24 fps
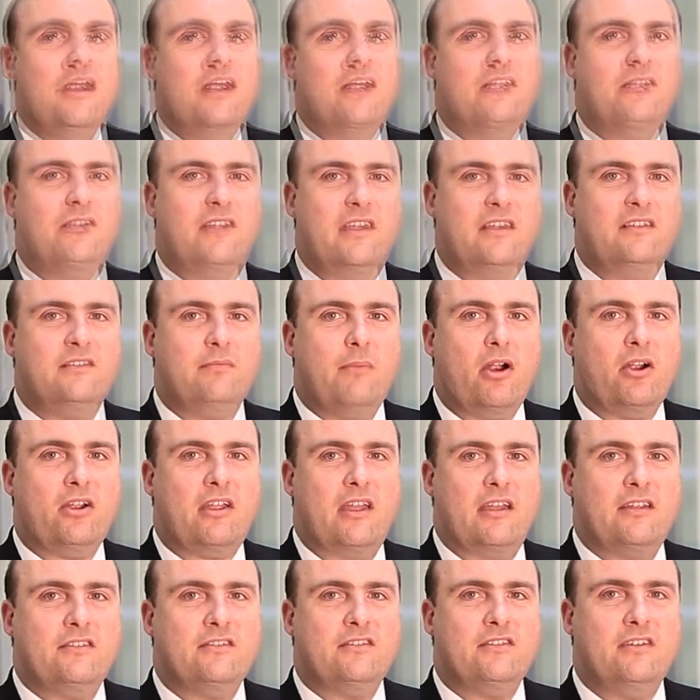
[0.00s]
These
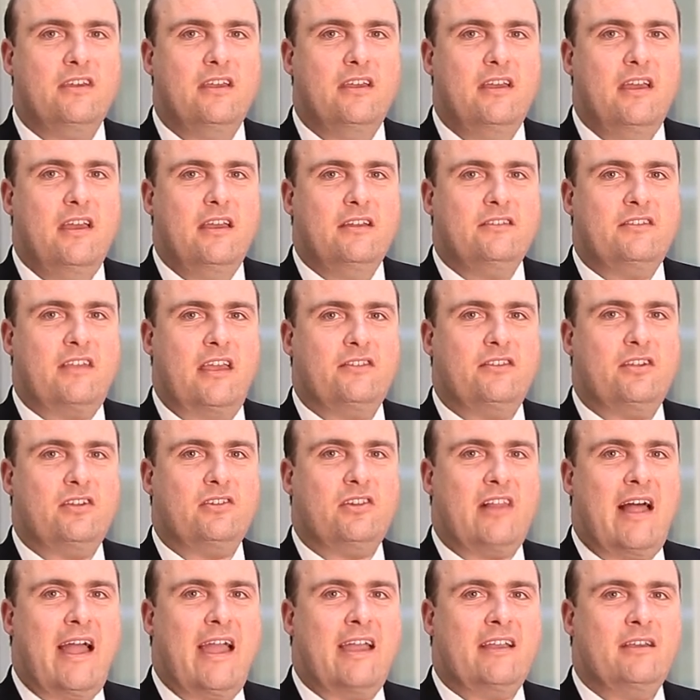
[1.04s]
markets tend to
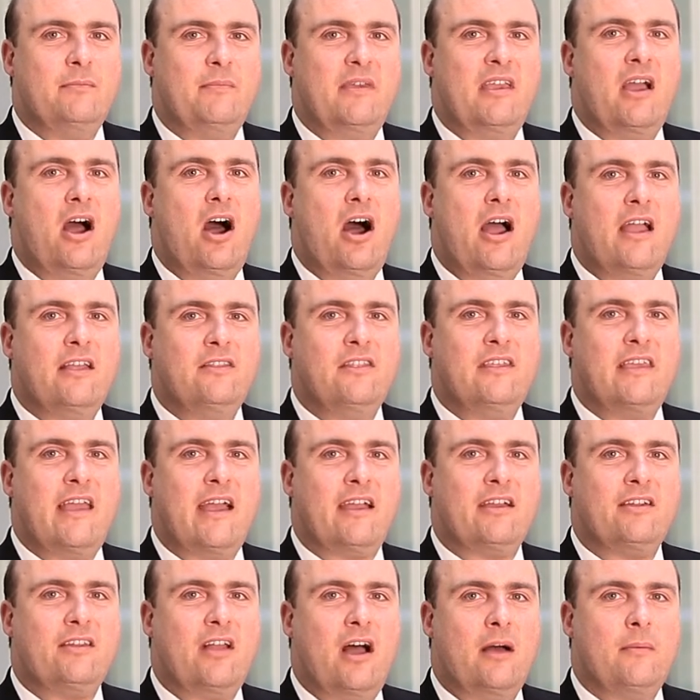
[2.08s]
lag behind the
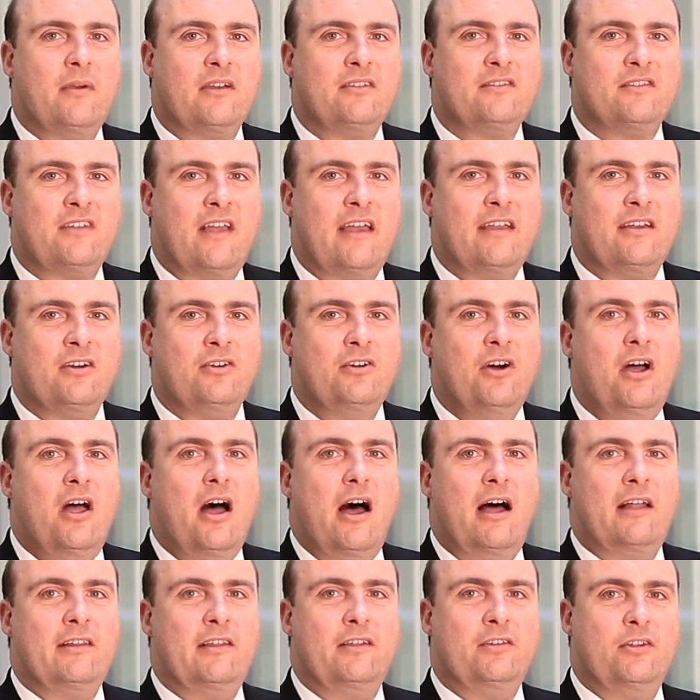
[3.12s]
economic cycle
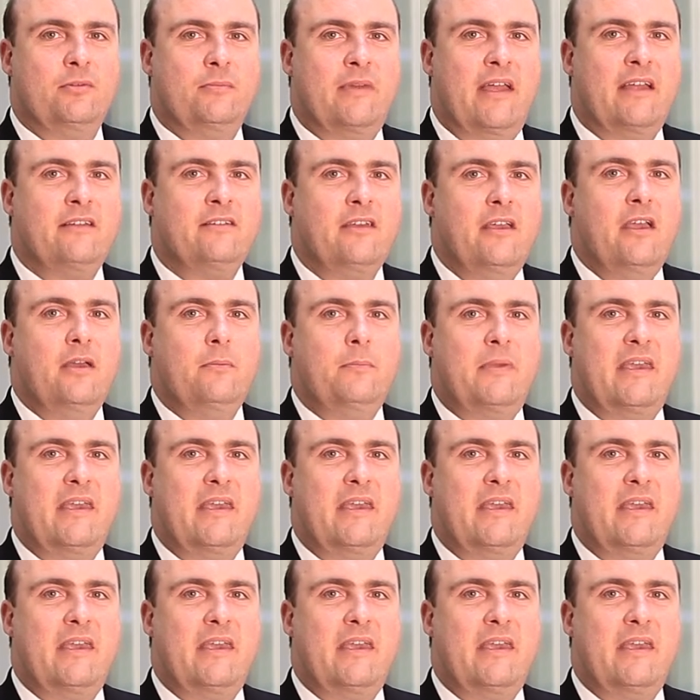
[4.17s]
a little bit,